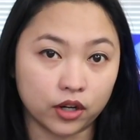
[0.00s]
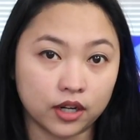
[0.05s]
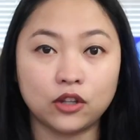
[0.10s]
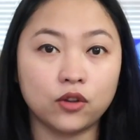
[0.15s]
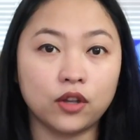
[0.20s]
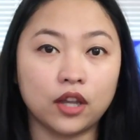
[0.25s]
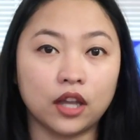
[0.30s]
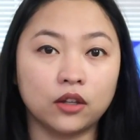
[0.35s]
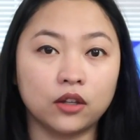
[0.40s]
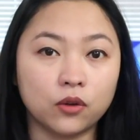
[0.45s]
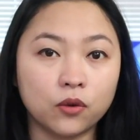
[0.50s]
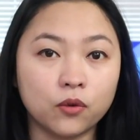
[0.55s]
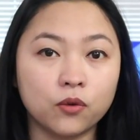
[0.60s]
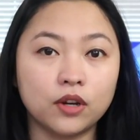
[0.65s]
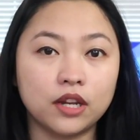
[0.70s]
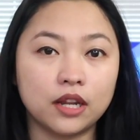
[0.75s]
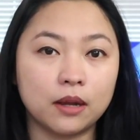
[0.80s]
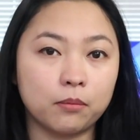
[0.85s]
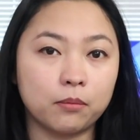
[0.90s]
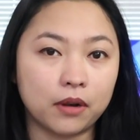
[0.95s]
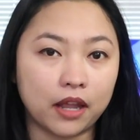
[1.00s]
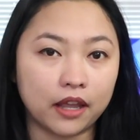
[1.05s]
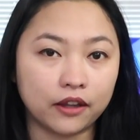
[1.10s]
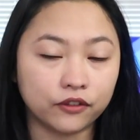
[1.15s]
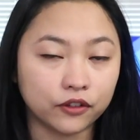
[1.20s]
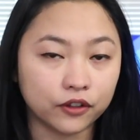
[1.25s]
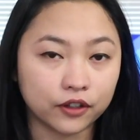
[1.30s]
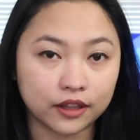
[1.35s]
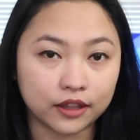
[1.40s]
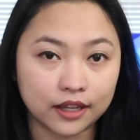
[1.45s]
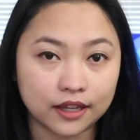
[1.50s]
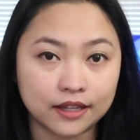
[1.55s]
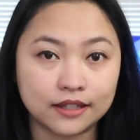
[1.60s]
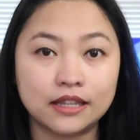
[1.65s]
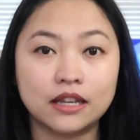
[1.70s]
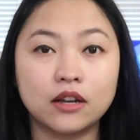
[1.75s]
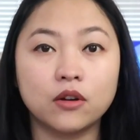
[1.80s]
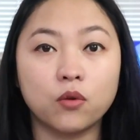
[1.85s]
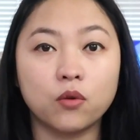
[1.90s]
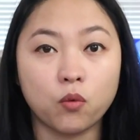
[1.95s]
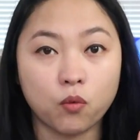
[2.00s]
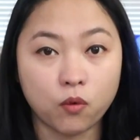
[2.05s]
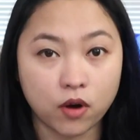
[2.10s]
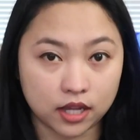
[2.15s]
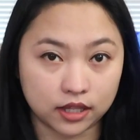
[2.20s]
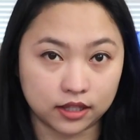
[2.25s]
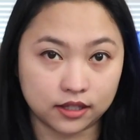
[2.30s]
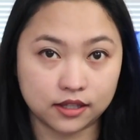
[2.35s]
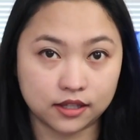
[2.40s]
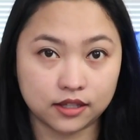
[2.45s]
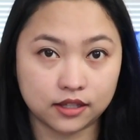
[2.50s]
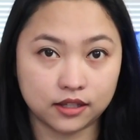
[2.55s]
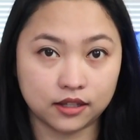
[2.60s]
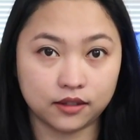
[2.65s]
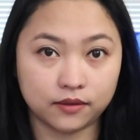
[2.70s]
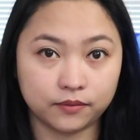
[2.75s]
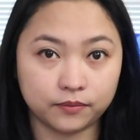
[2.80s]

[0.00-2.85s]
You can only apply for this once.